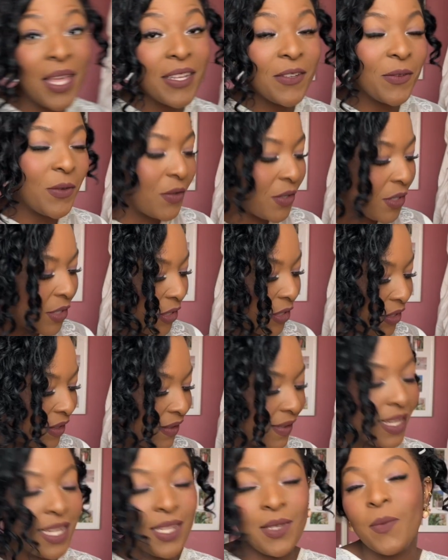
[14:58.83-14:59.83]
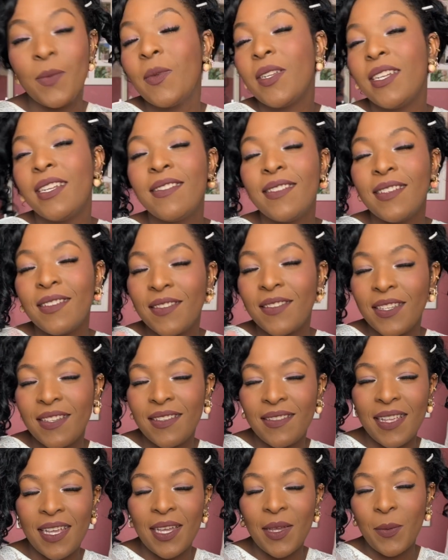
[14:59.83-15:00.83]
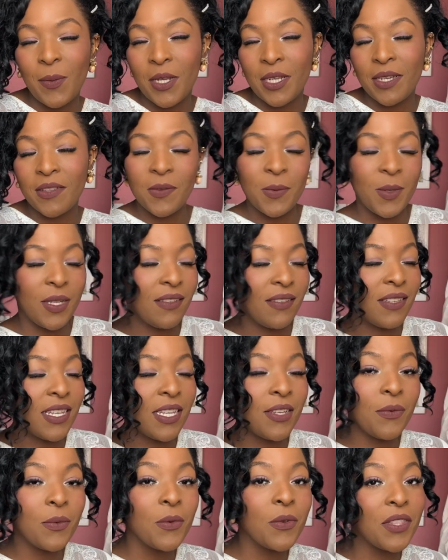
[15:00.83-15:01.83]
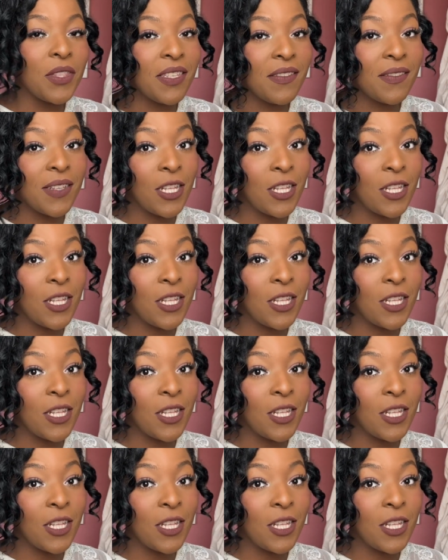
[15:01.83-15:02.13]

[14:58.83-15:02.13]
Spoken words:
of shoes, and please excuse their appearance because I have worn these a